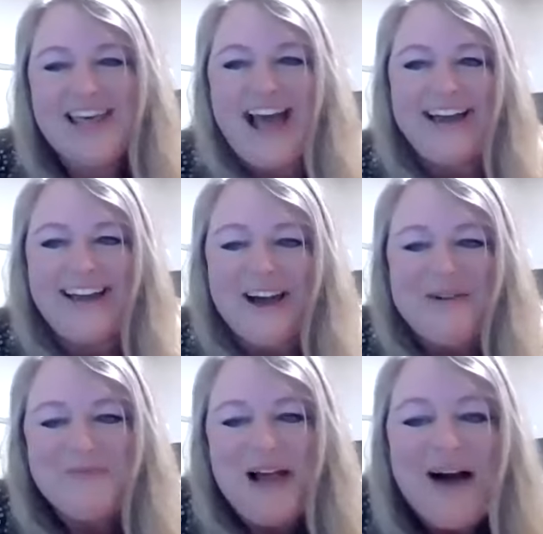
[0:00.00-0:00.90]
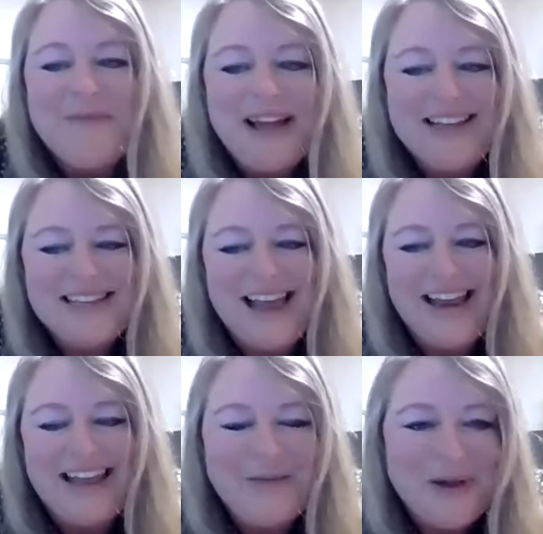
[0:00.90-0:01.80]
that comment
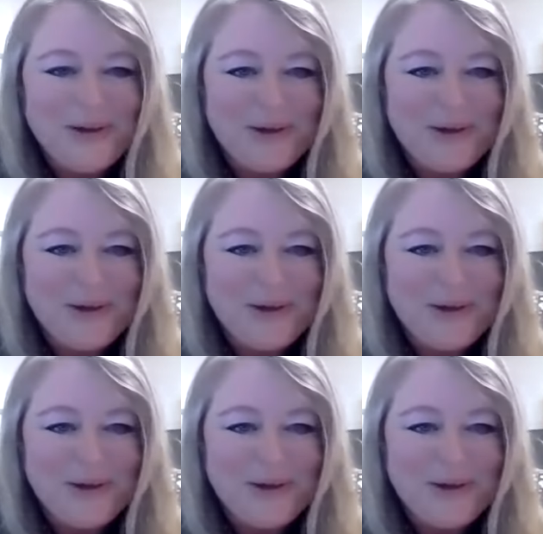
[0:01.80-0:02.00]
and email